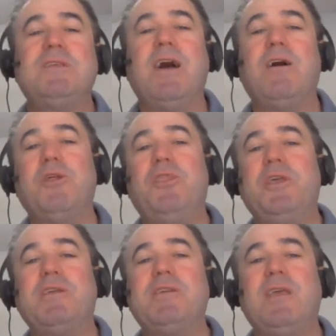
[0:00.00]
is an outlet
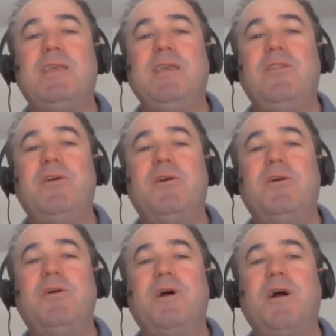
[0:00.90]
that can take it
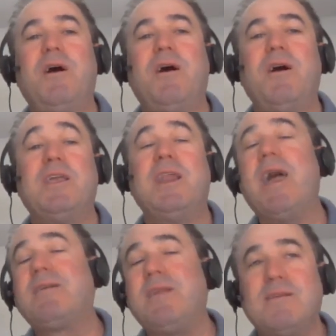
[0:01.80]
can
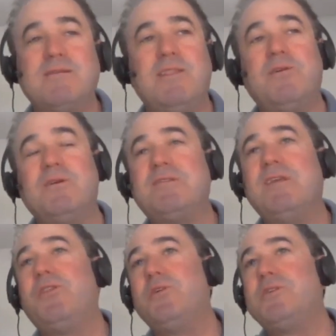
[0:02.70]
act as either a
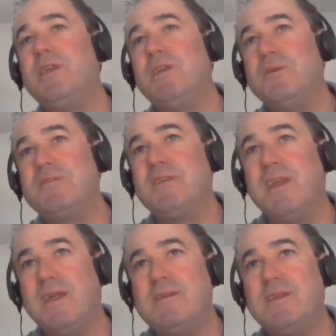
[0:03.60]
C13 or a
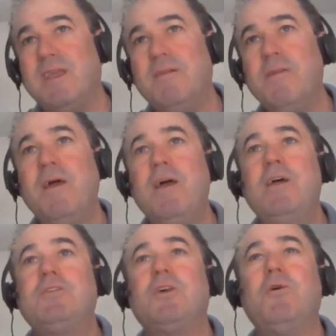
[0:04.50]
C19.
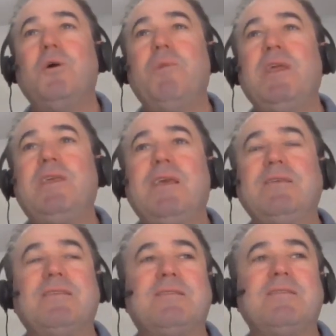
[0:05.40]
So in many
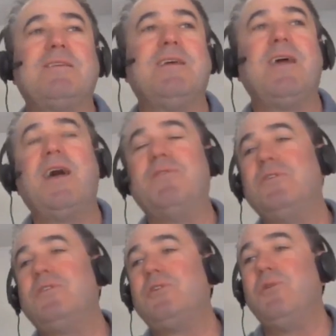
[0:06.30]
cases, instead of
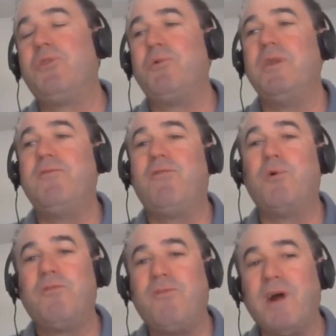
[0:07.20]
having 2, 3,
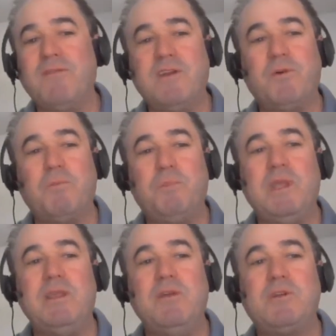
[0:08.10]
4, 5 different
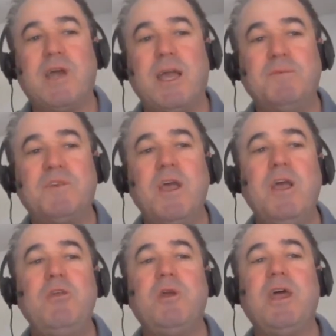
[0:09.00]
PDU types,
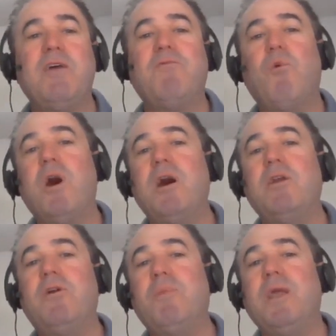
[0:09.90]
you can have
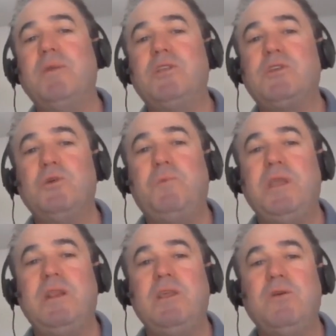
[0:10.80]
one or maybe two
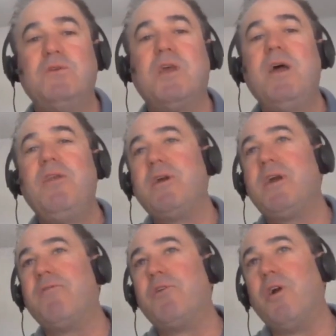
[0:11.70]
PDUs that
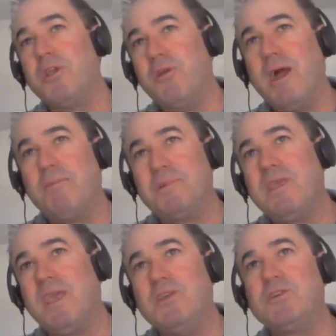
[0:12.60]
cover all your
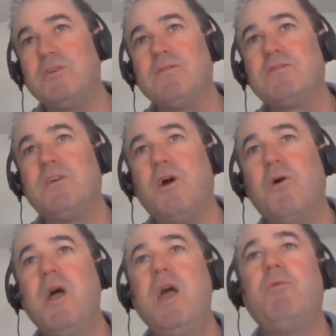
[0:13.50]
applications.
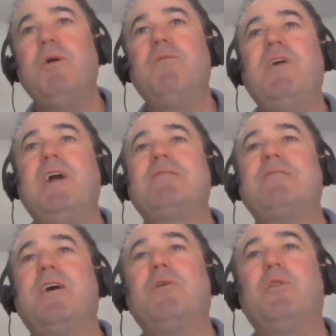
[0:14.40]
So we've
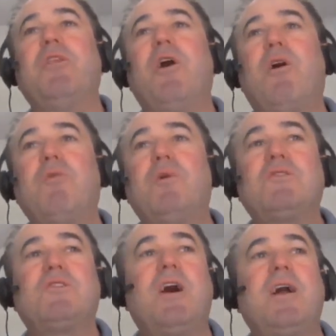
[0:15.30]
advanced not only the hardware
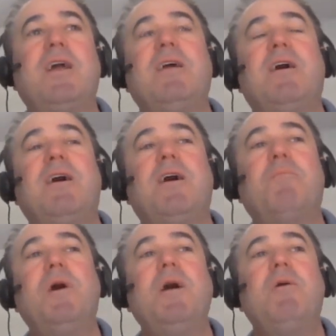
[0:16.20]
side,
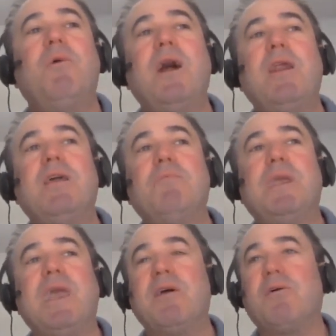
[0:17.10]
we're adding
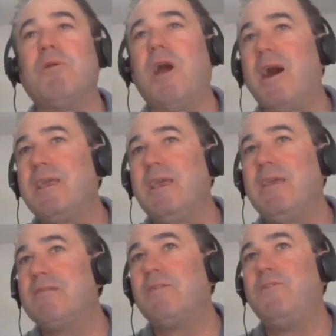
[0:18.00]
mechanical
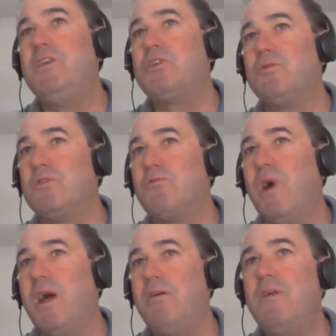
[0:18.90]
locking as a feature as
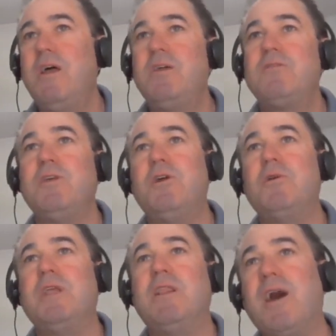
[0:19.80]
well. So you
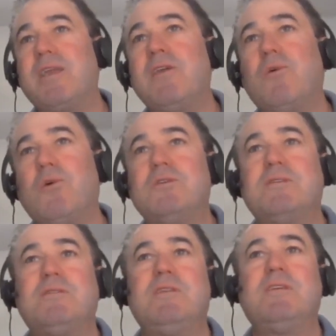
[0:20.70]
don't need locking cords
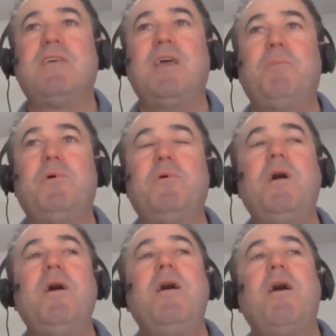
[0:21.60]
as an
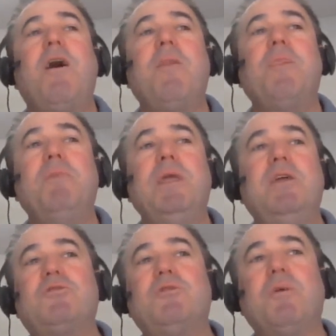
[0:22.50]
example. On the
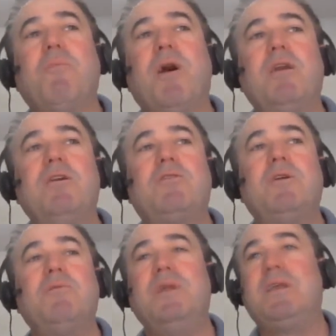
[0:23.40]
metering and
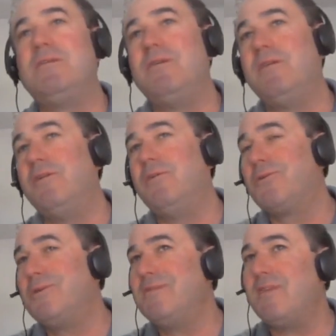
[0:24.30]
monitoring, we continue to
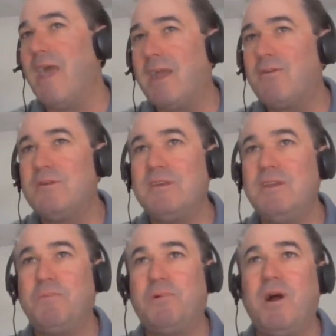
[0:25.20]
increase the
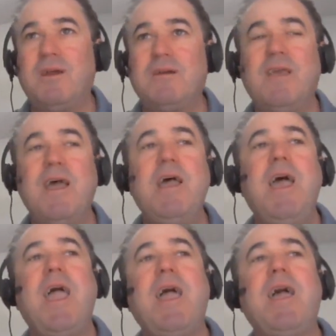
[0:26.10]
accuracy of the products.
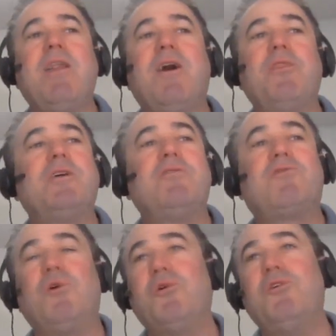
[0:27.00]
And on the
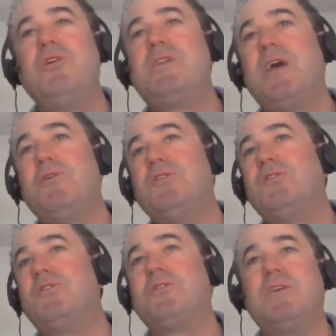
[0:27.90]
controller, the
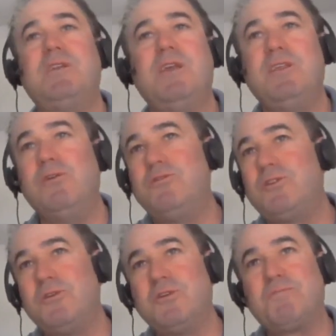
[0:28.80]
intelligence just
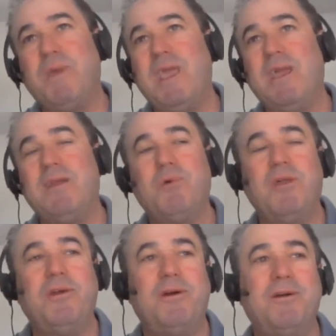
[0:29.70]
continues to expand,
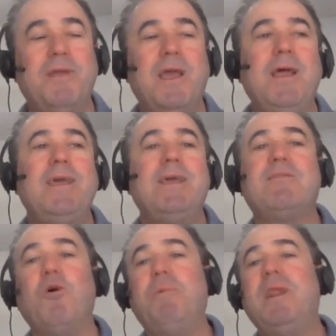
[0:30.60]
whether
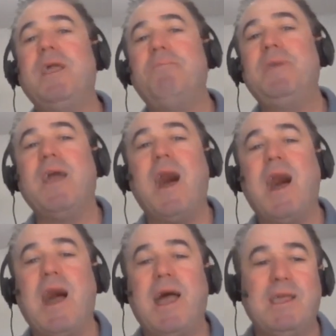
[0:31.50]
it's open
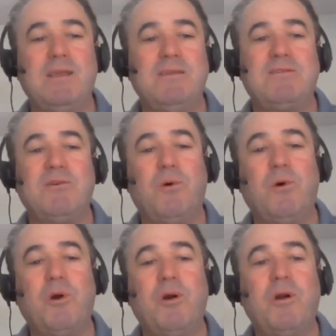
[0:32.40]
APIs
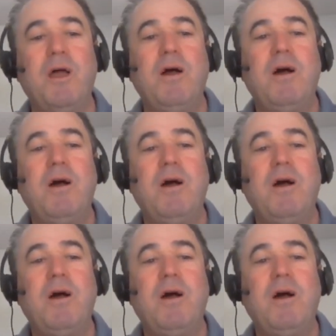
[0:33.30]
or